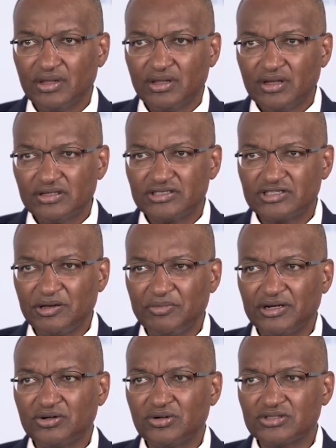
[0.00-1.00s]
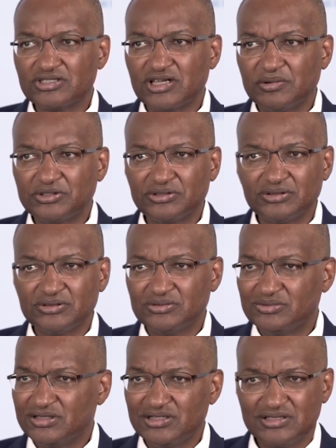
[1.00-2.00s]
Cement
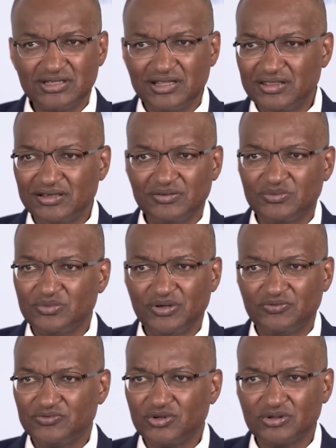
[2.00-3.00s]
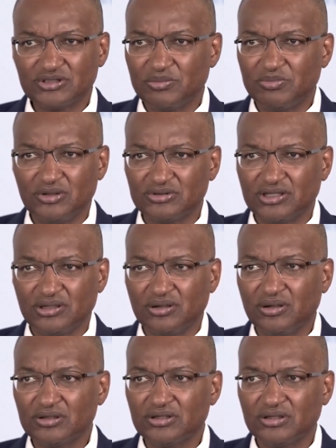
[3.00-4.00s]
consumption, this I think we've talked about a
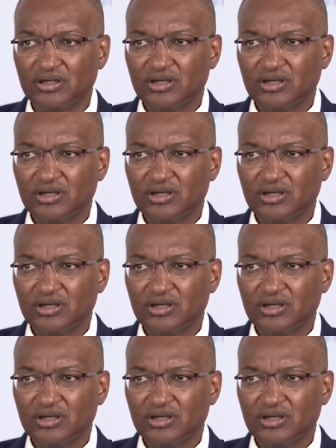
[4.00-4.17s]
lot,